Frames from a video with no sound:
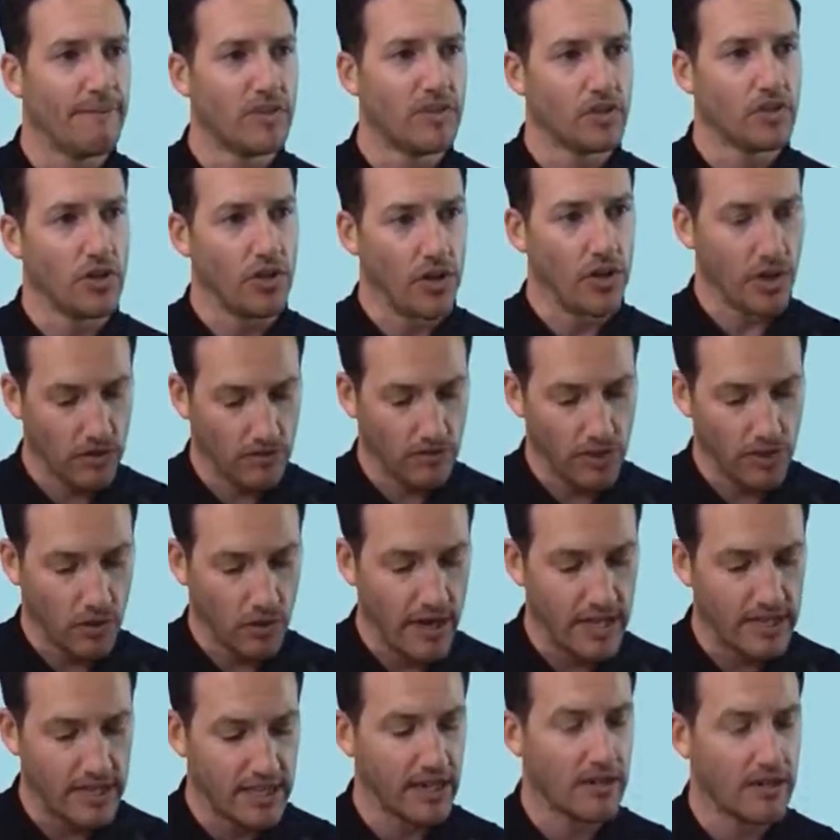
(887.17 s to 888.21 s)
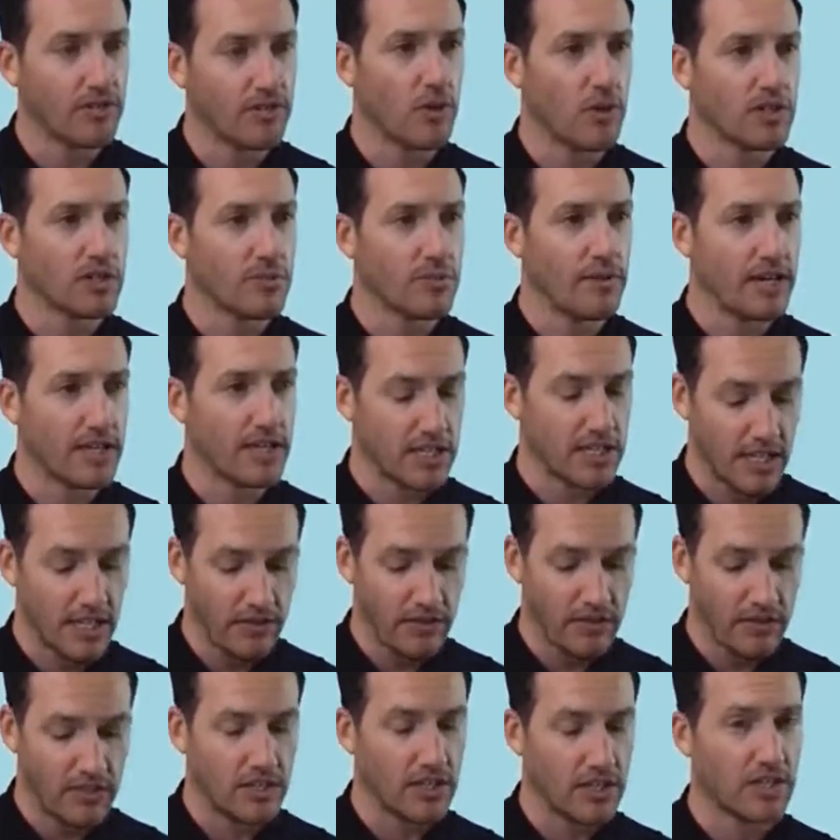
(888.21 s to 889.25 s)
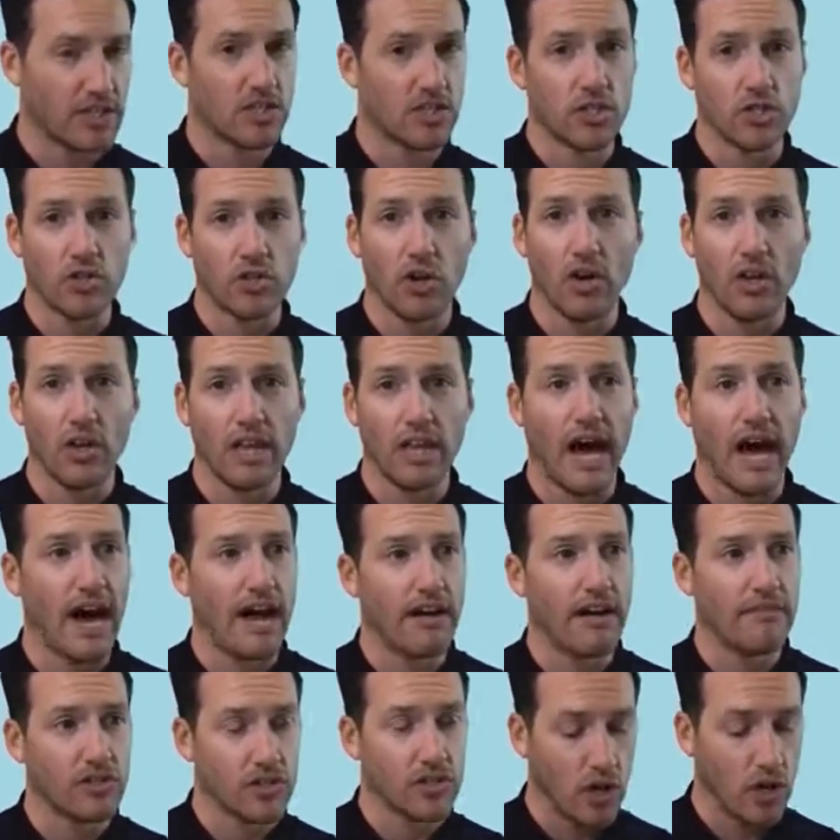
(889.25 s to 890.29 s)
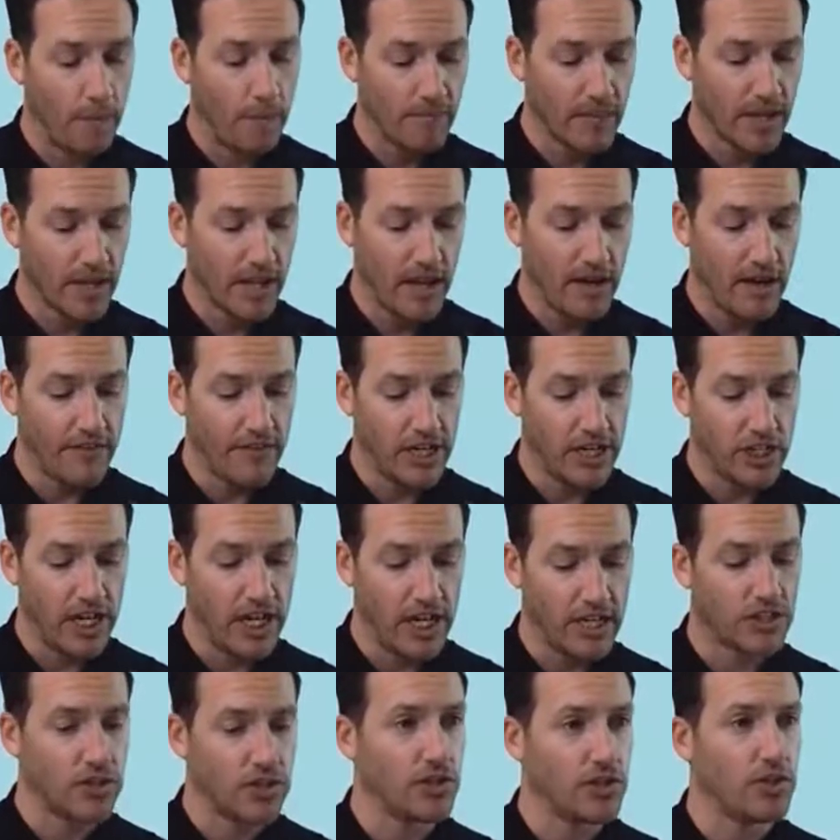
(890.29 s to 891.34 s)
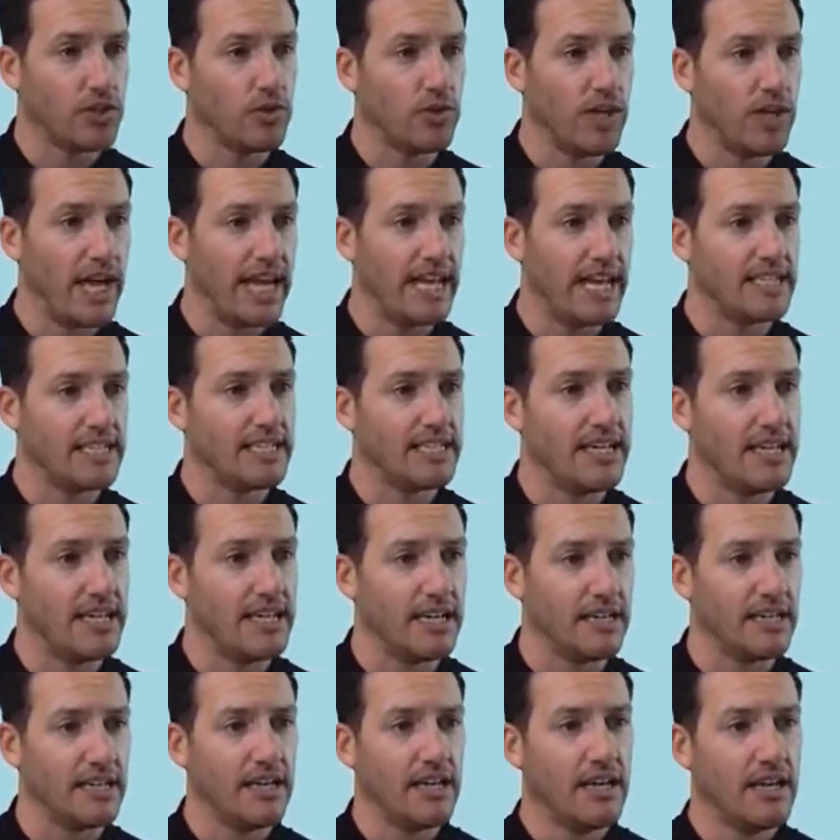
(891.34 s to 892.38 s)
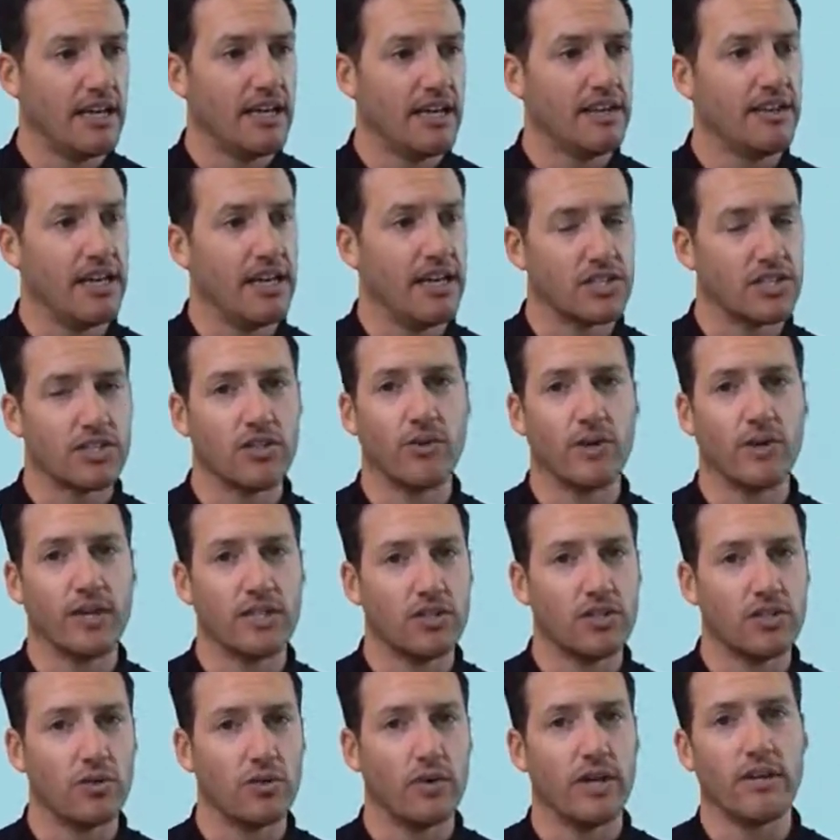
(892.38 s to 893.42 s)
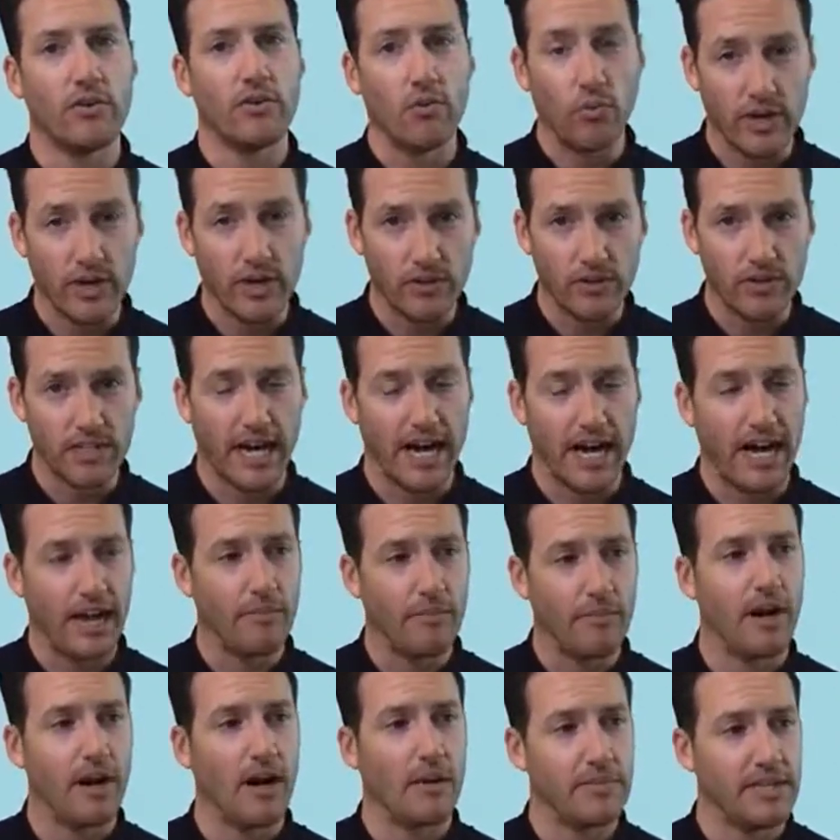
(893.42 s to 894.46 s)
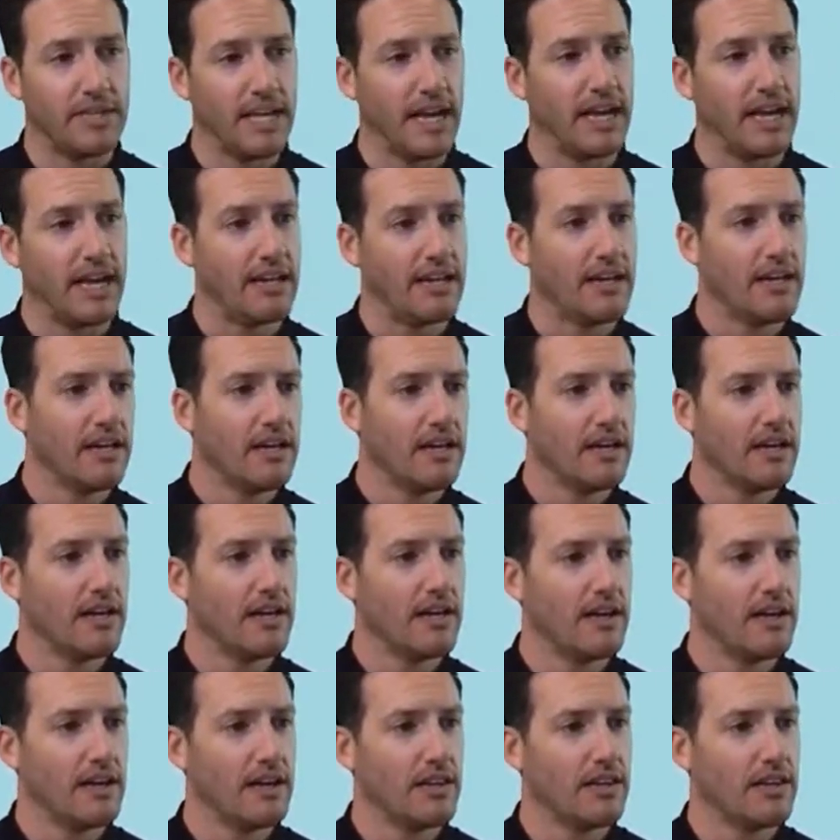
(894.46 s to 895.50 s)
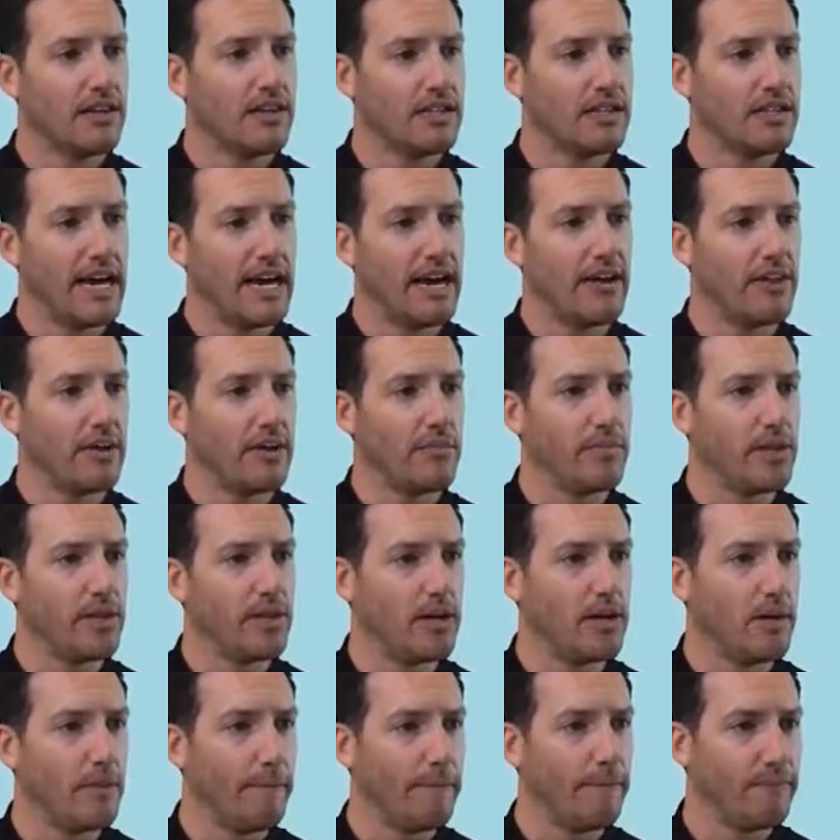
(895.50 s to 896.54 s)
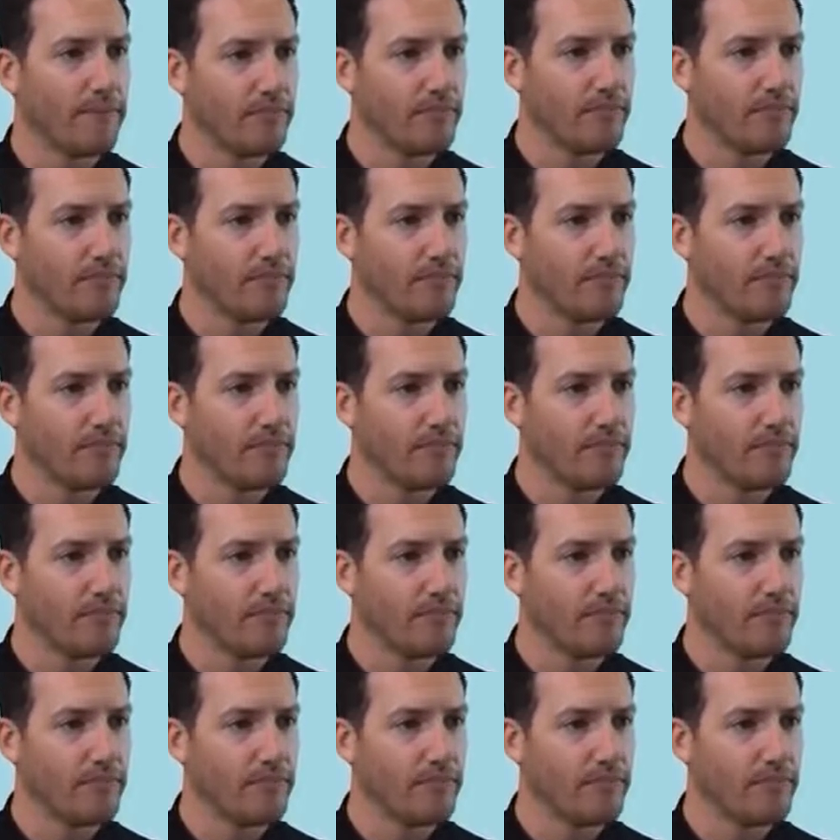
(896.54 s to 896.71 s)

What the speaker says: So the great thing, of course, about Excel is that this is all live. So if I change the 2 to 18, then it's going to, in real time, update the tally below.